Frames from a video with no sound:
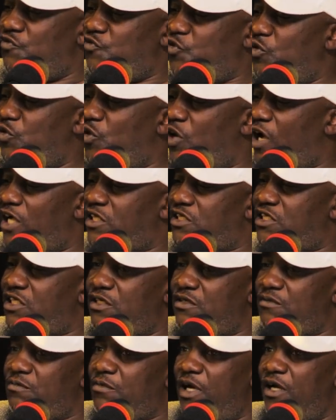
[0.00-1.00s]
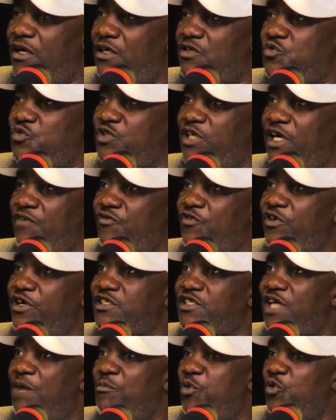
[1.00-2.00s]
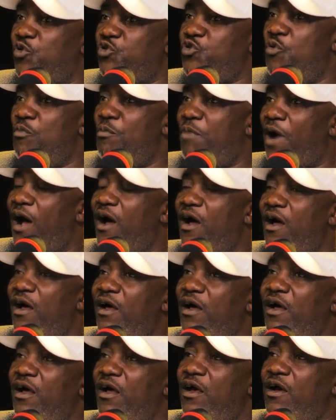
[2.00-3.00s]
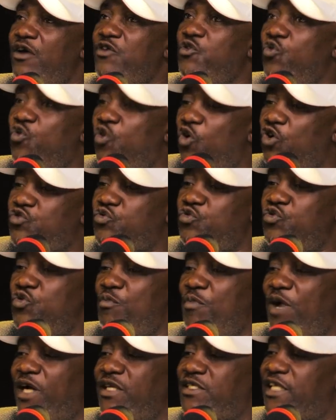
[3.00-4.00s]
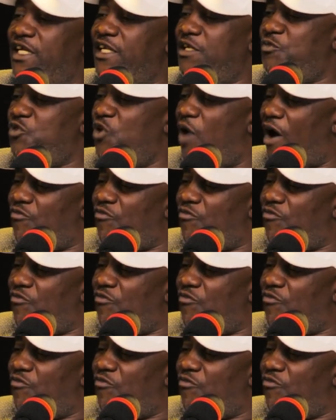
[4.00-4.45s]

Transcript: if you look at today, for example, Numba, you go to Numba and tell him, no,